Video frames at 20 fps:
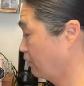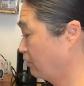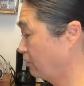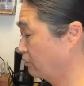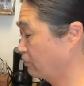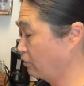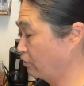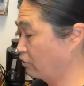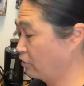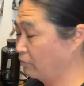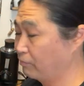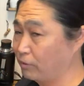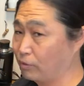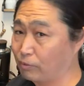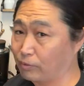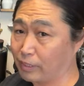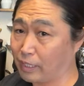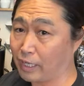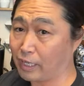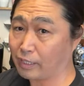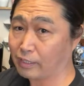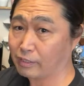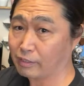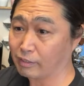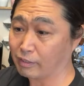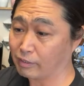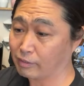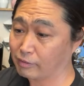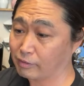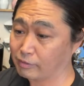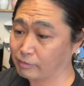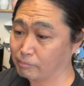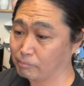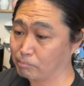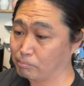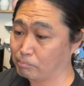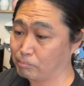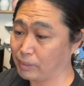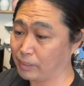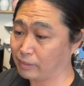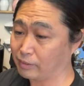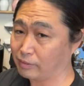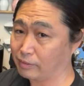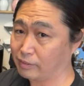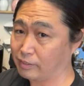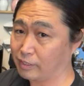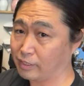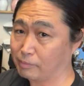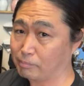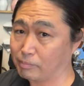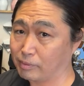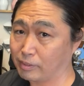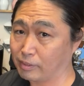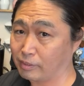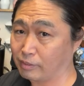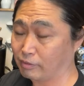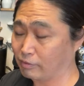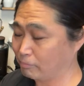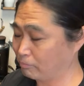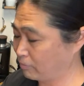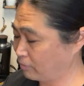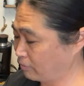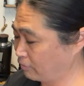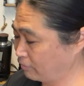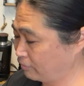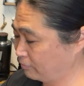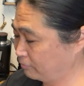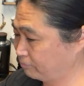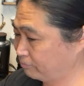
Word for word: So give you that, you know, big dip in the middle.